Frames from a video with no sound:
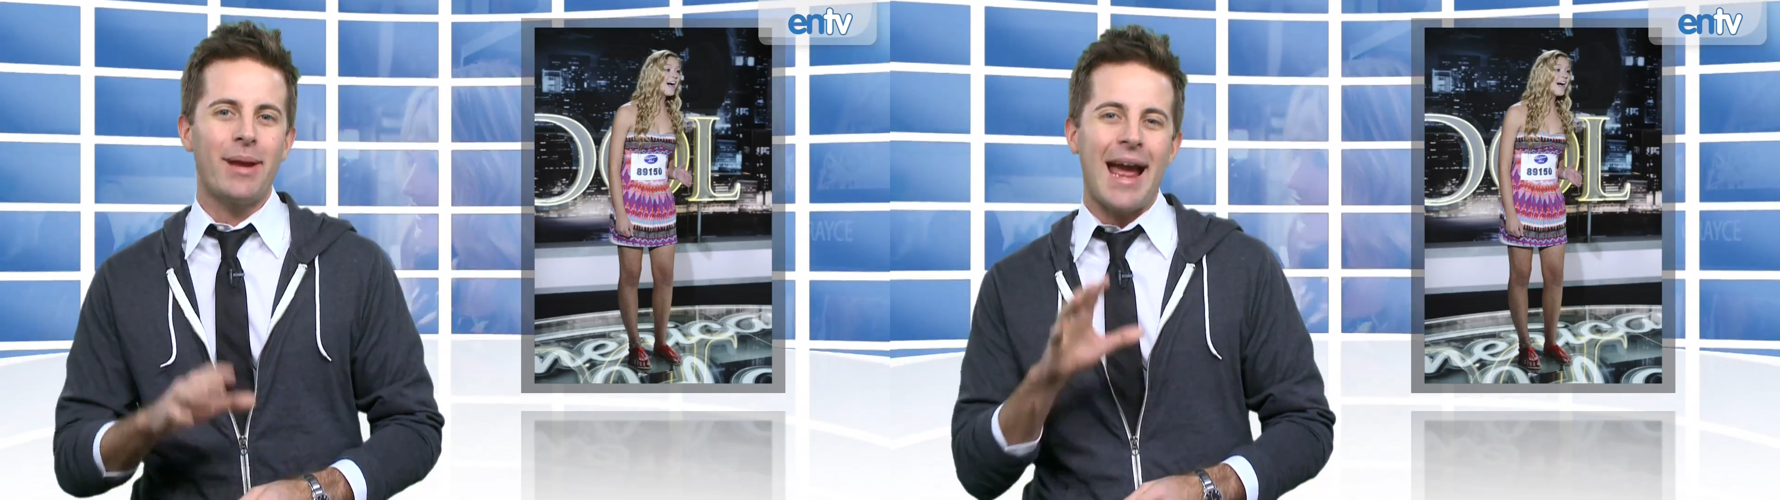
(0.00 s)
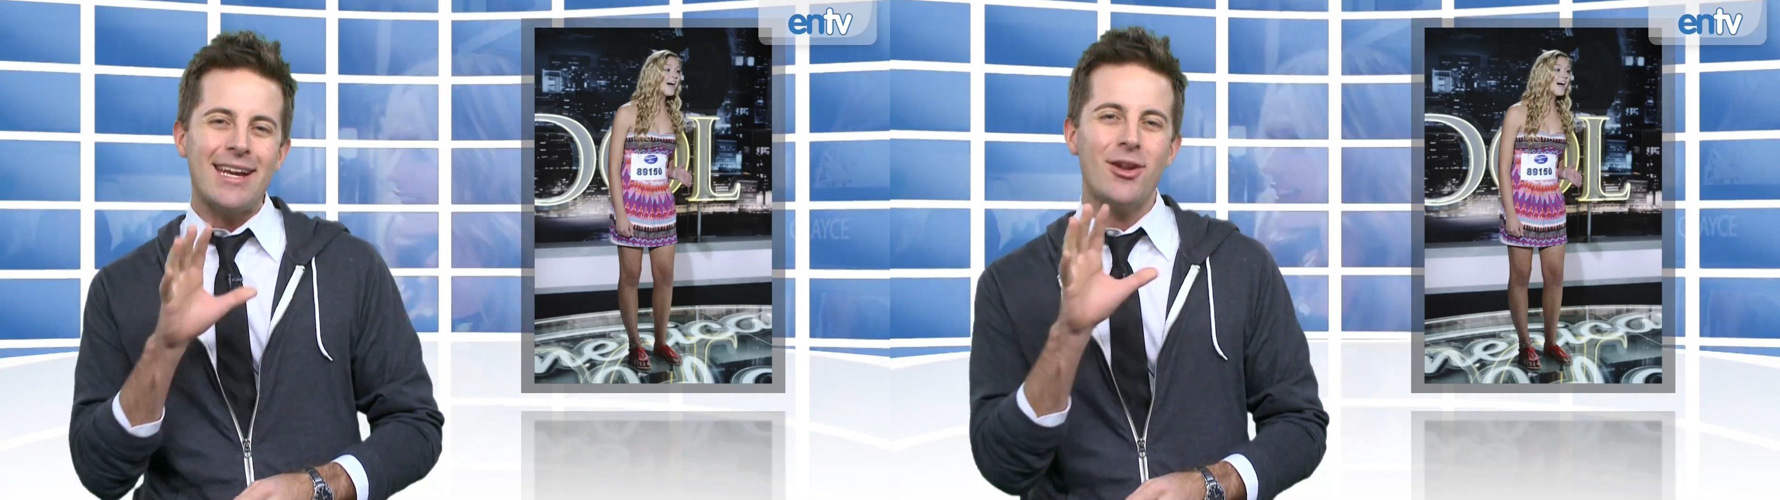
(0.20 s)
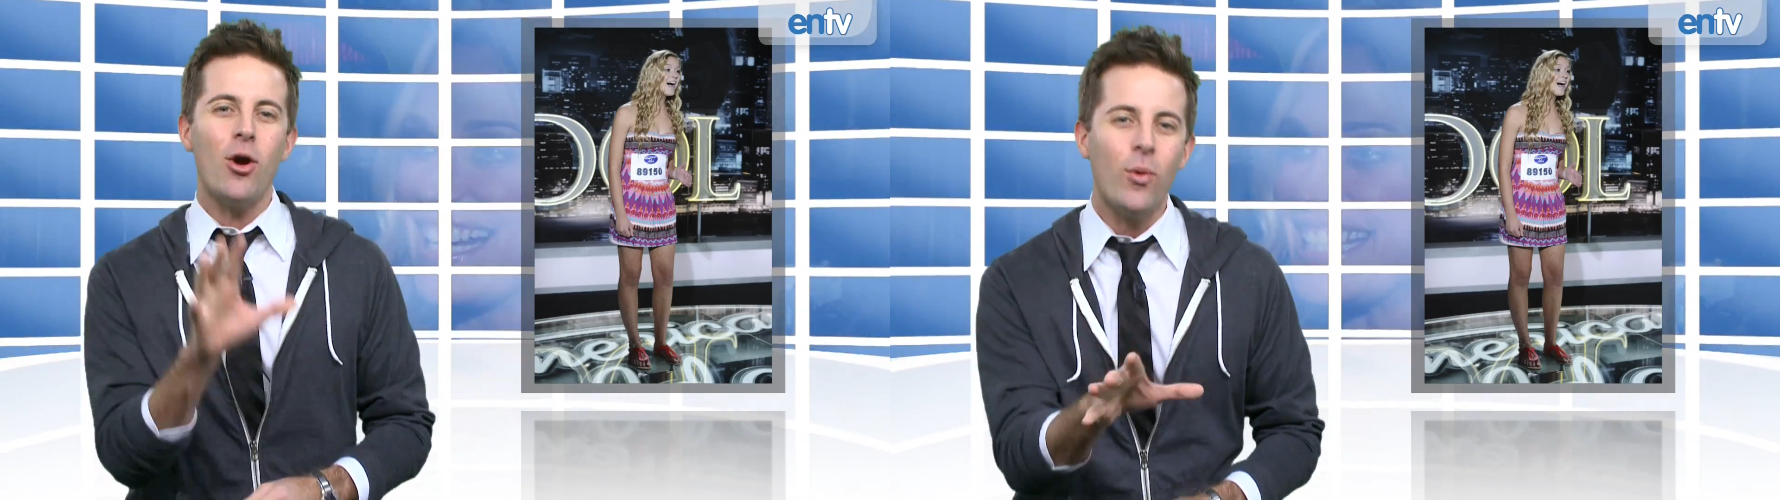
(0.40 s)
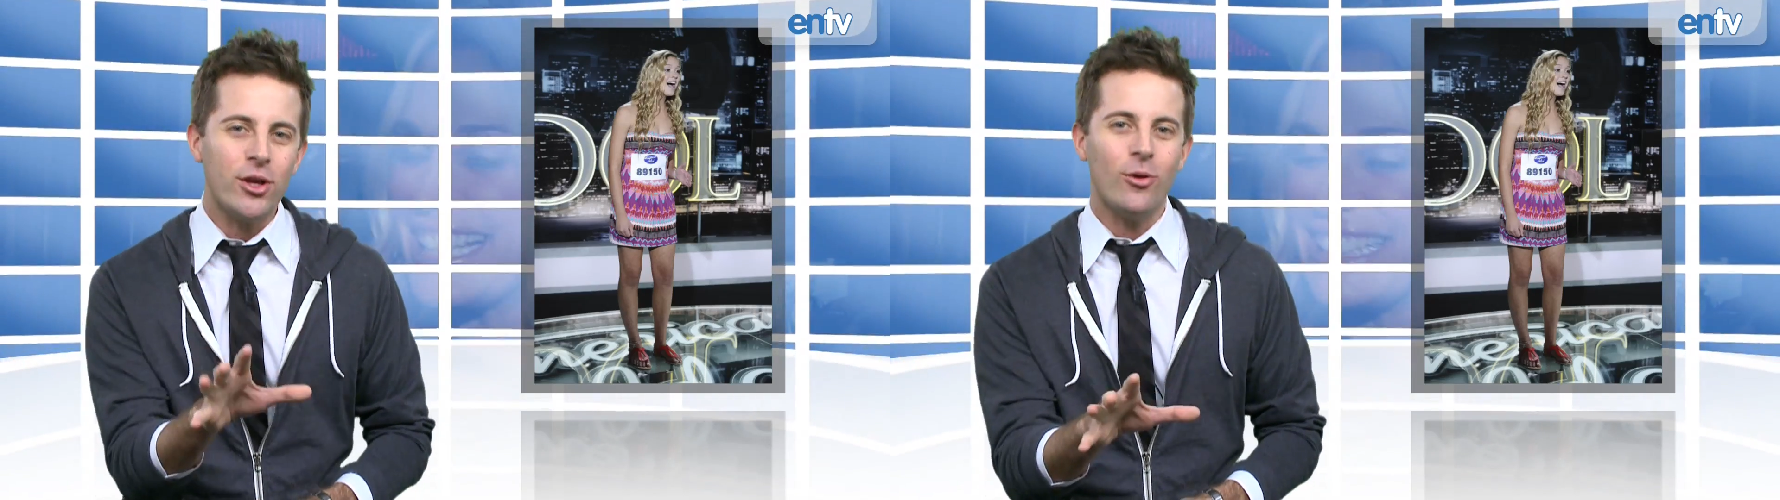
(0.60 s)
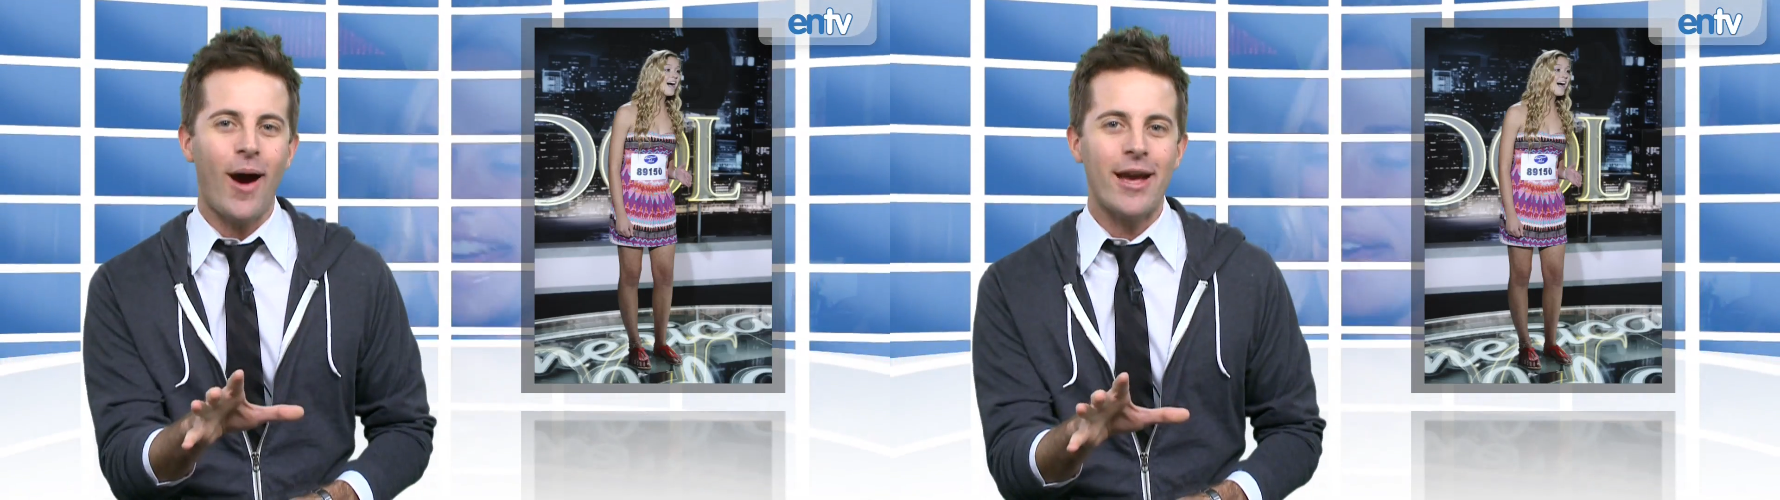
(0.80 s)
but I know
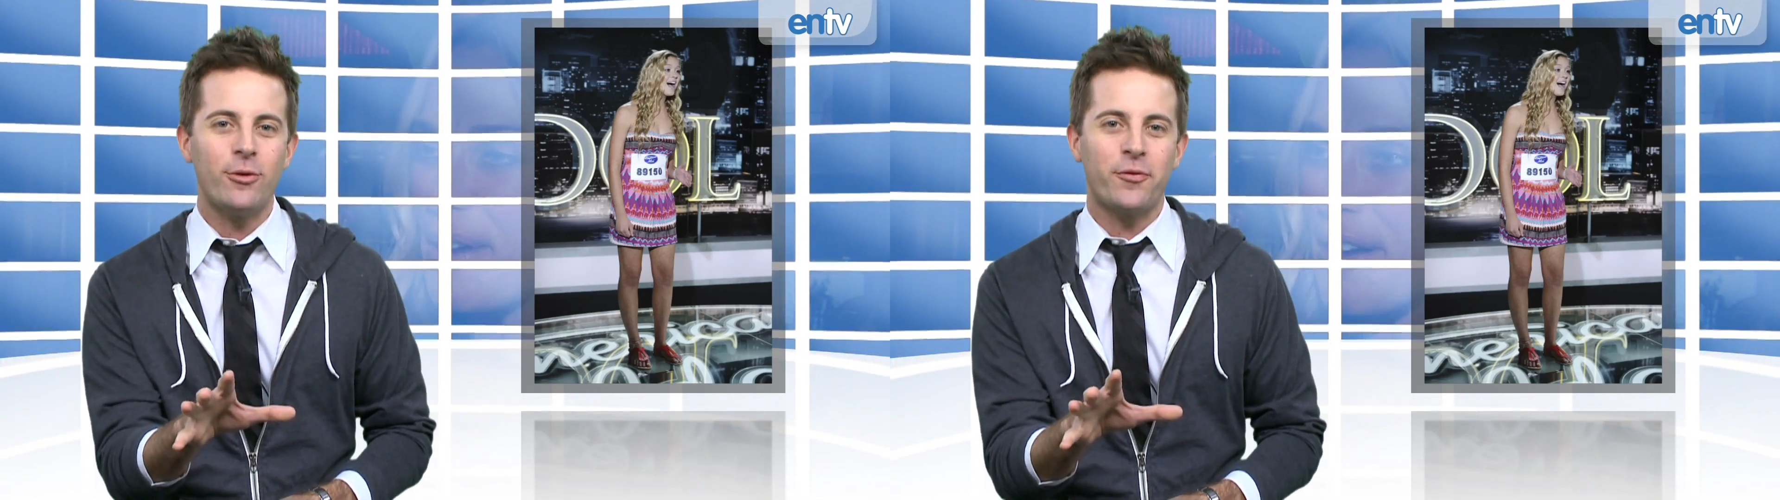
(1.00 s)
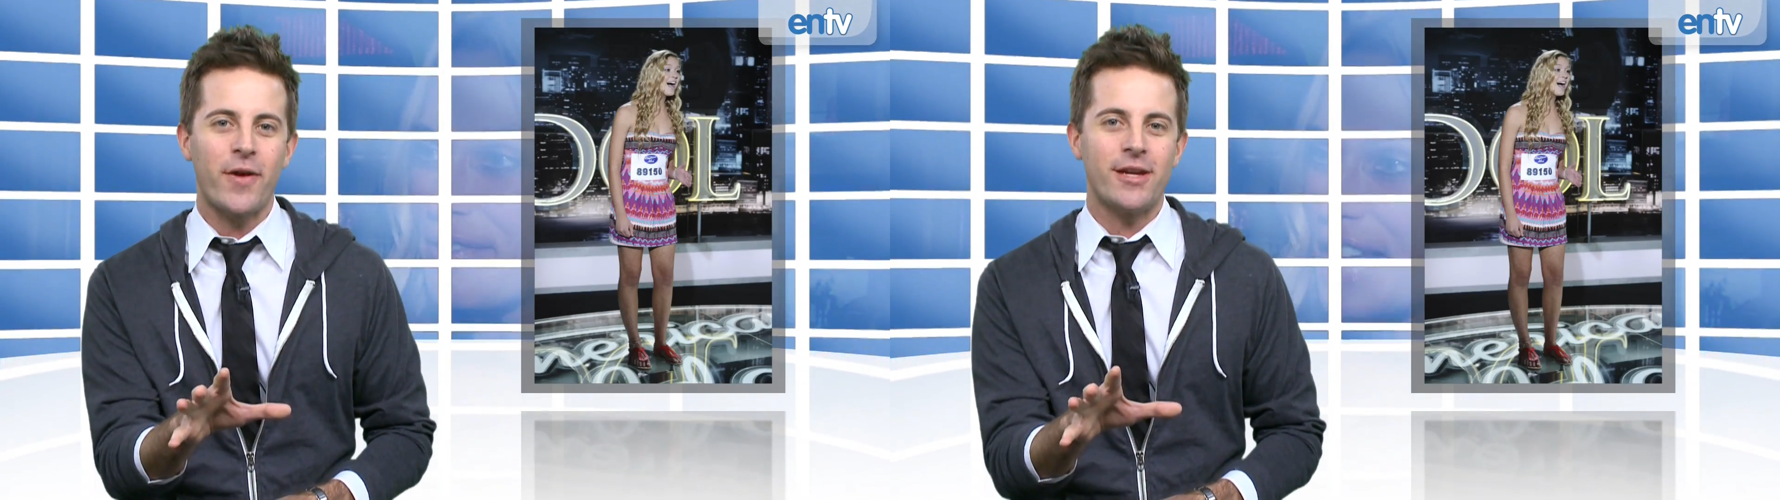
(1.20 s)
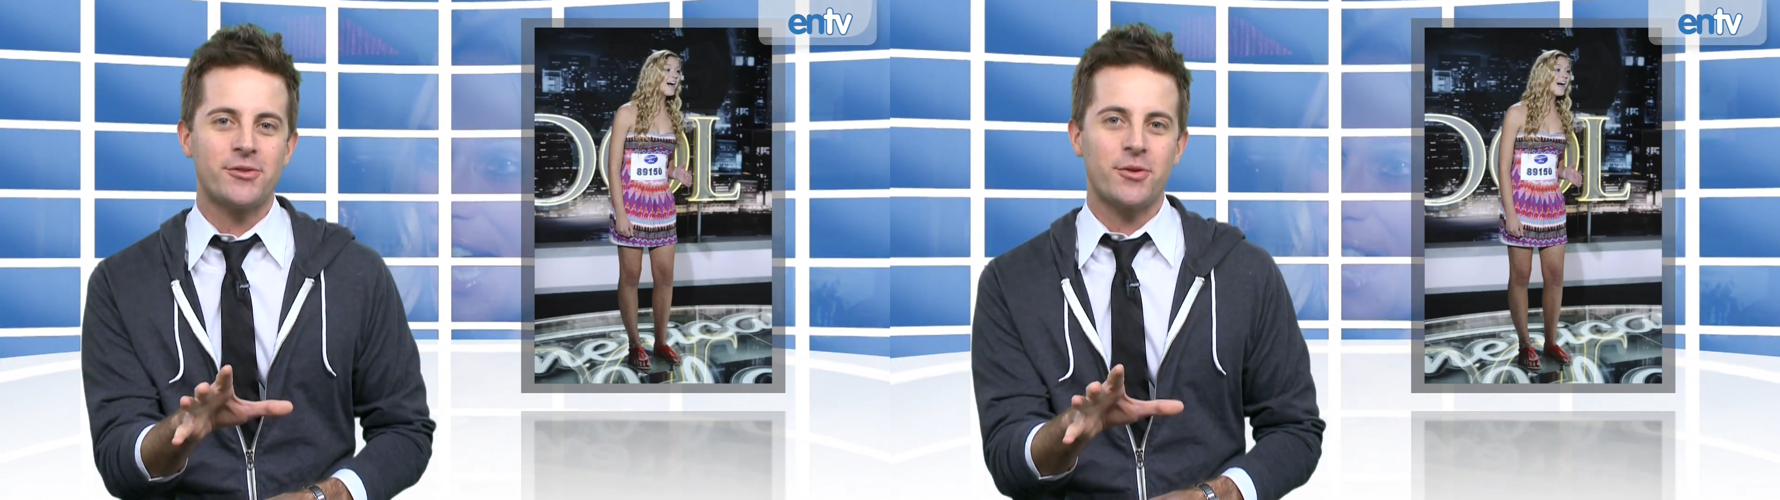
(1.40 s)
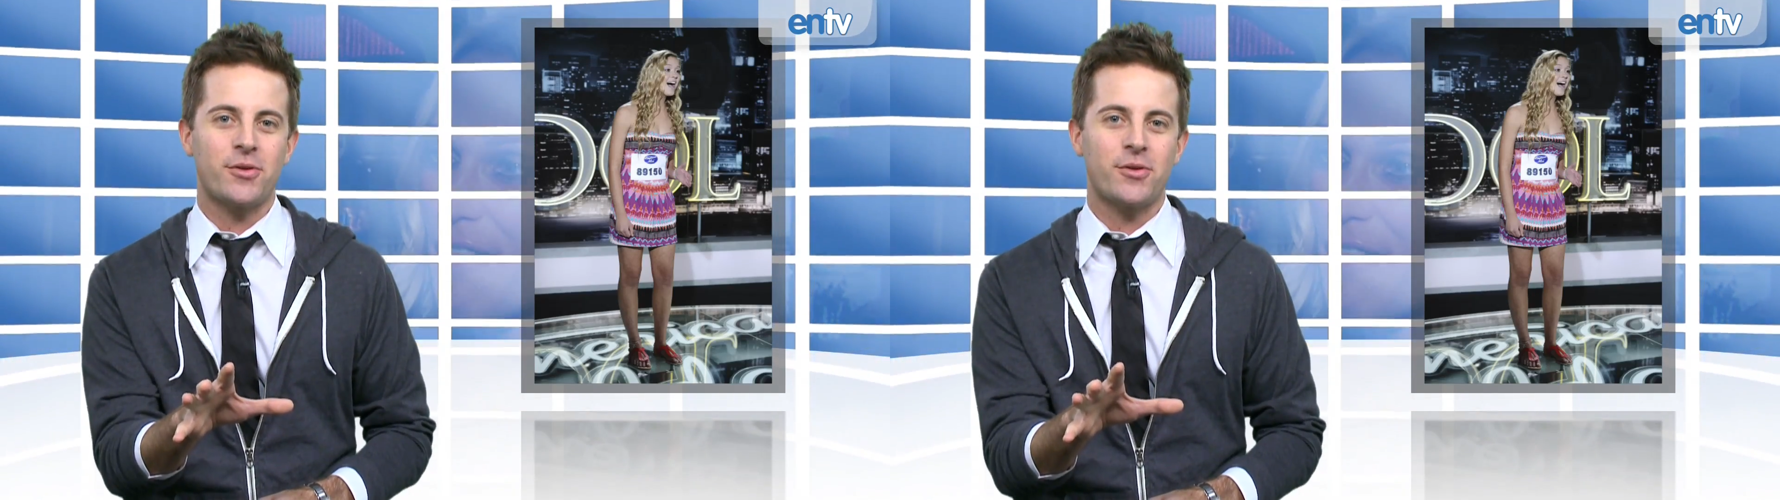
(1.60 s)
what you Idol fans